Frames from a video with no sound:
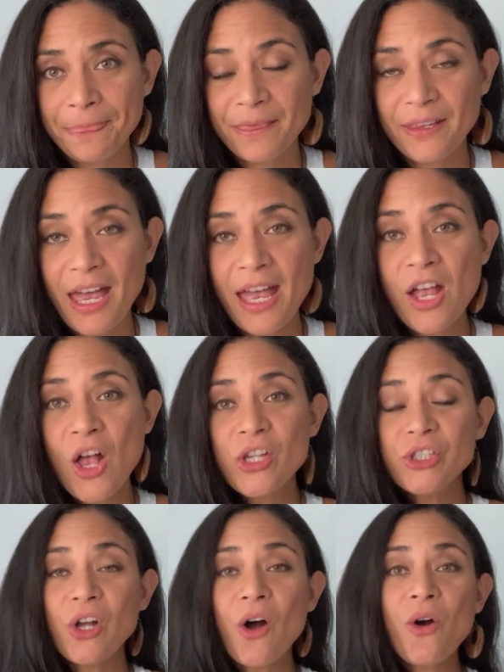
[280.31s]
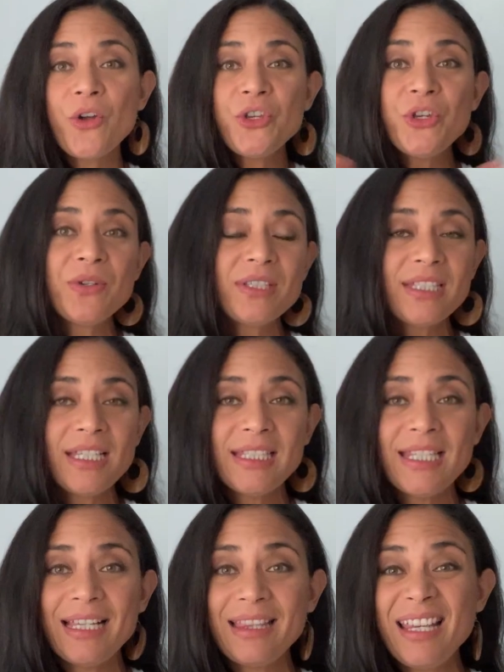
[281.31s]
Okay, so use these
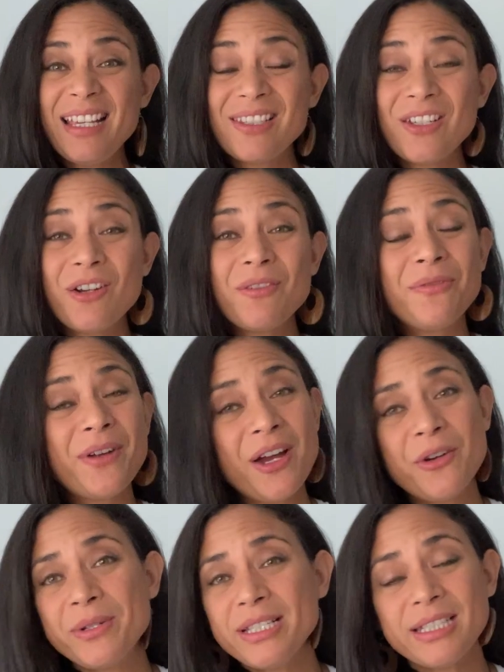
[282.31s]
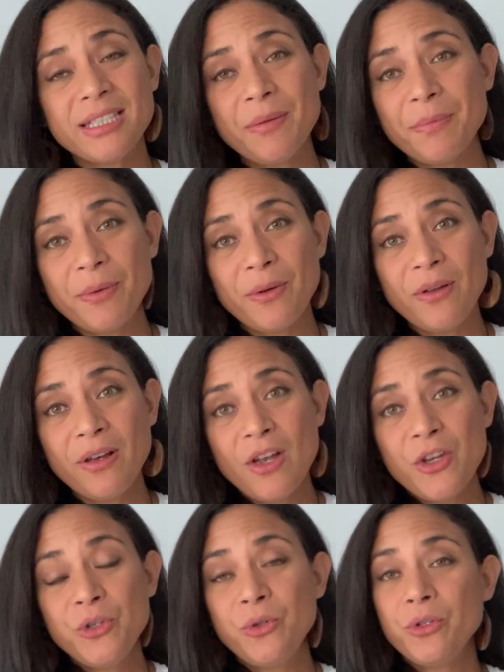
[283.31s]
techniques. They're very simple.
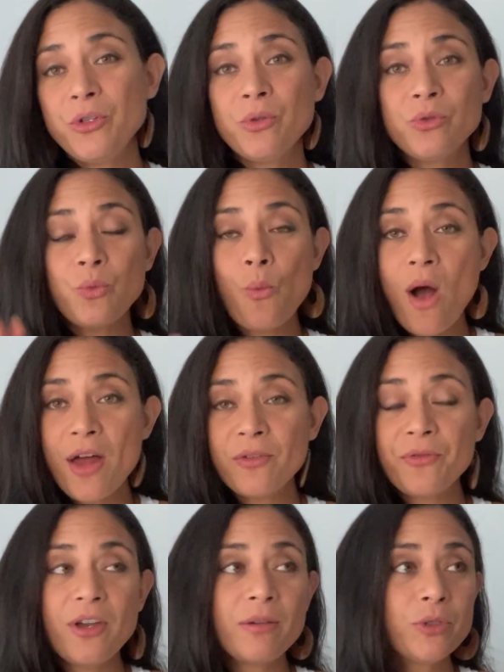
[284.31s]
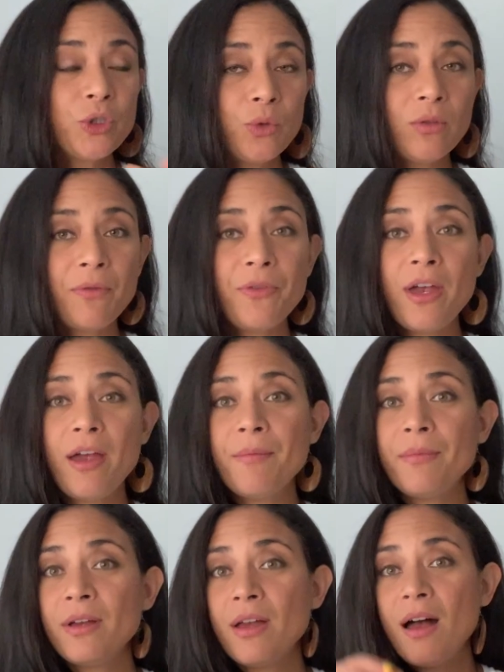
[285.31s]
You could use one of them, two of
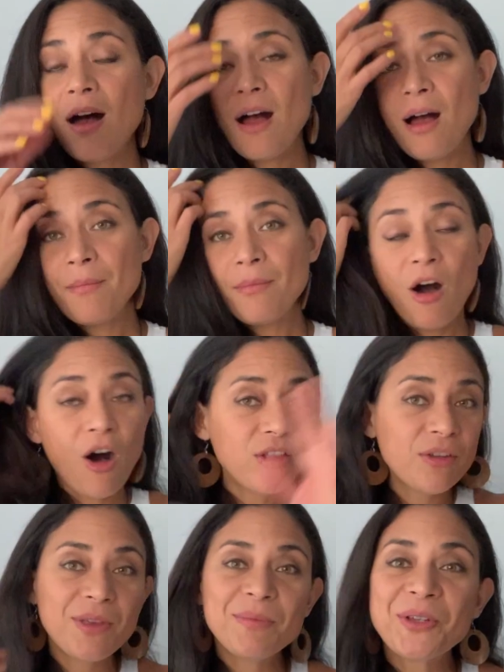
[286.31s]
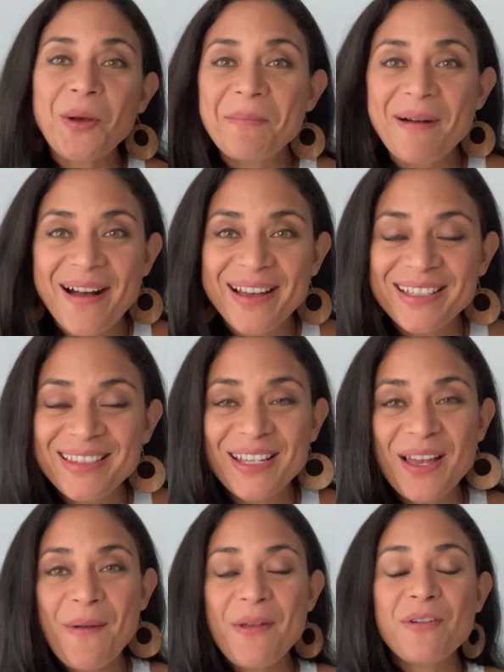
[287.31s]
them, um, all of them combined.
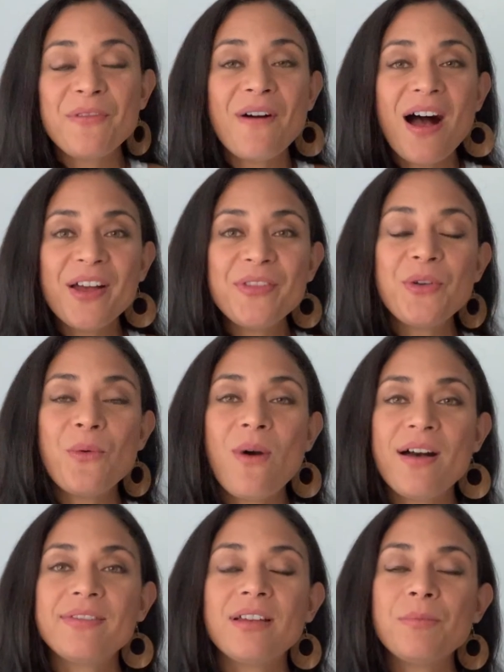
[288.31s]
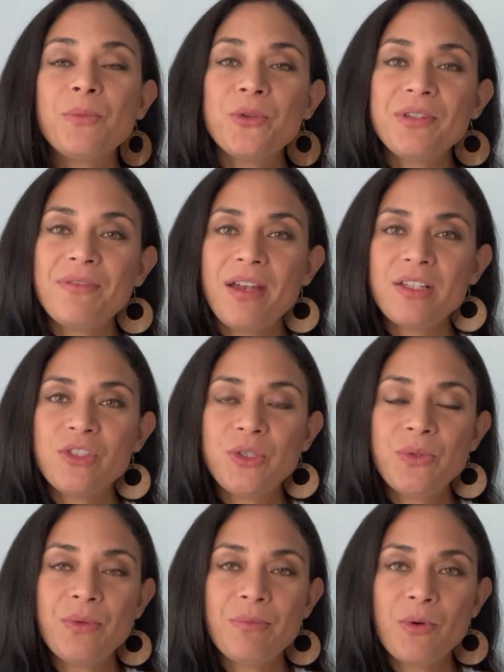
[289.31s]
Find the one that motivates
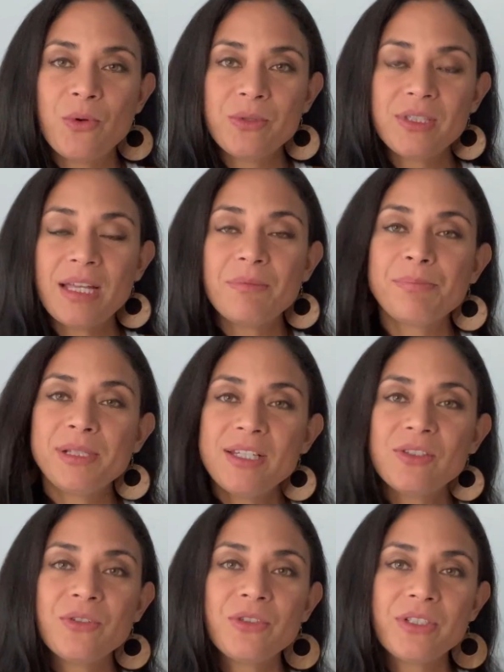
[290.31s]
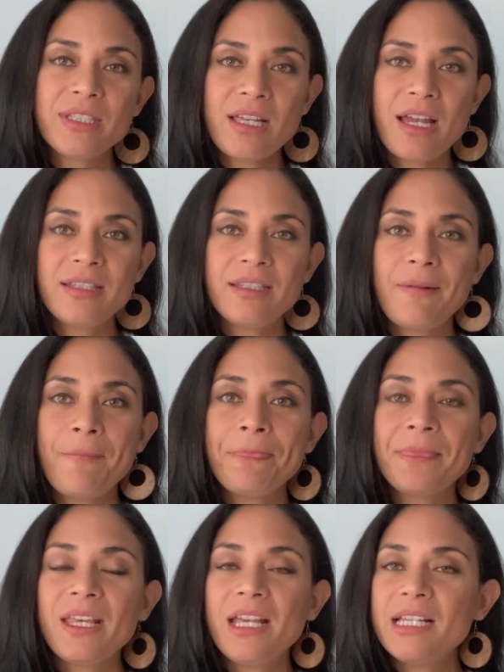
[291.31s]
you the most and please understand
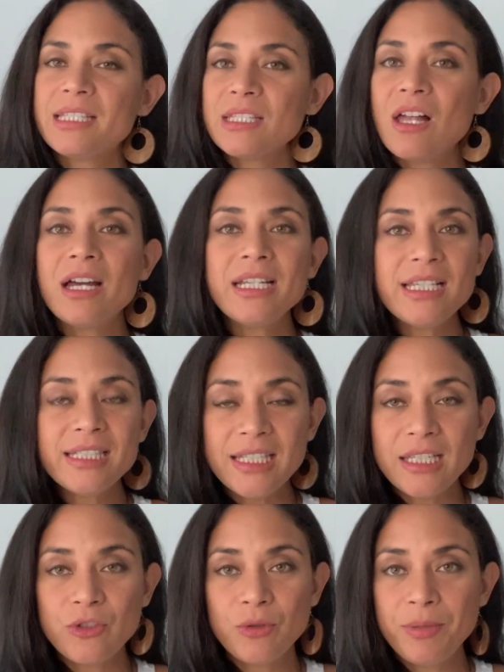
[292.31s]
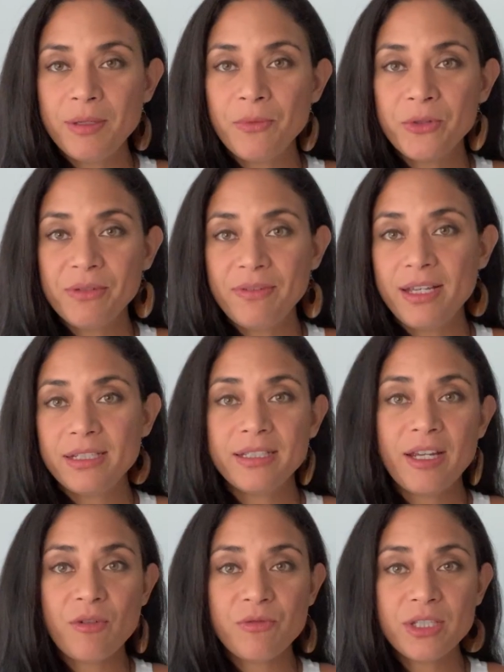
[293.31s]
it's not easy to be
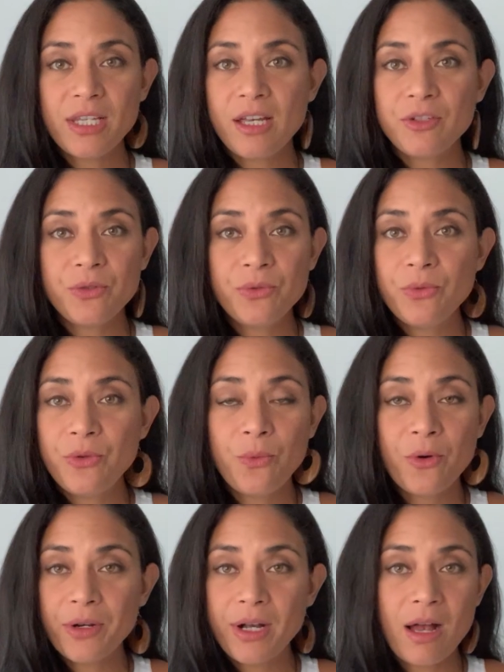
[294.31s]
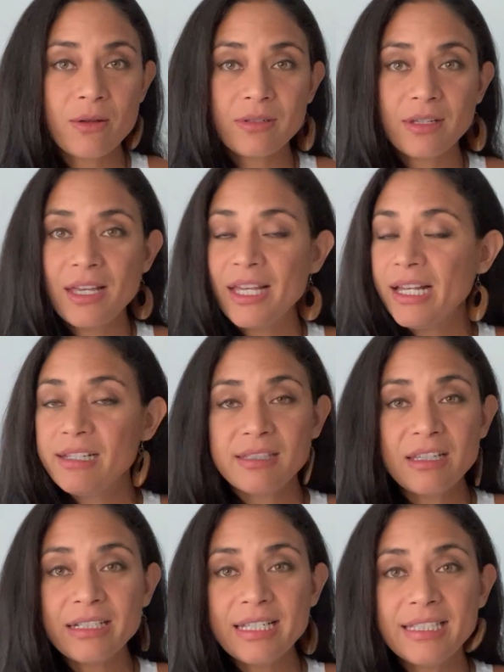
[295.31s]
motivated every day to do the workout. It's
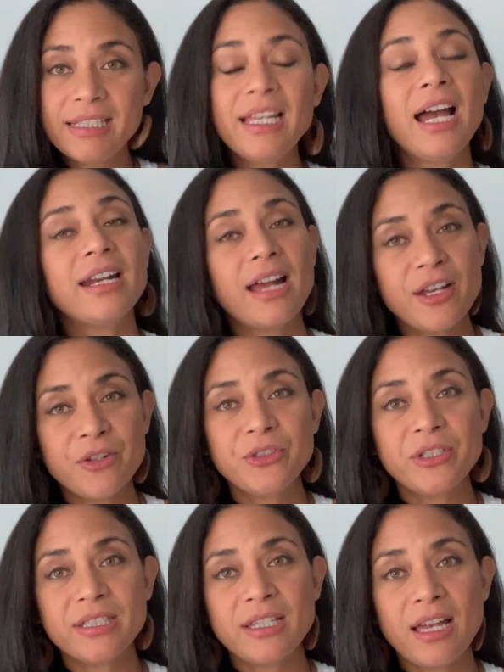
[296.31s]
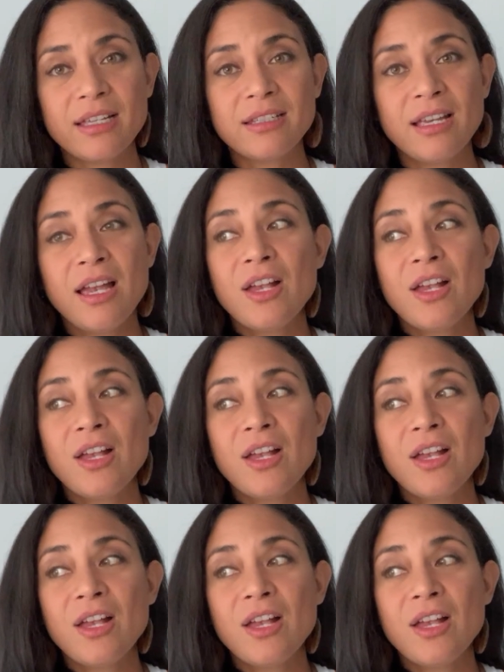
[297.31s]
not easy and I understand.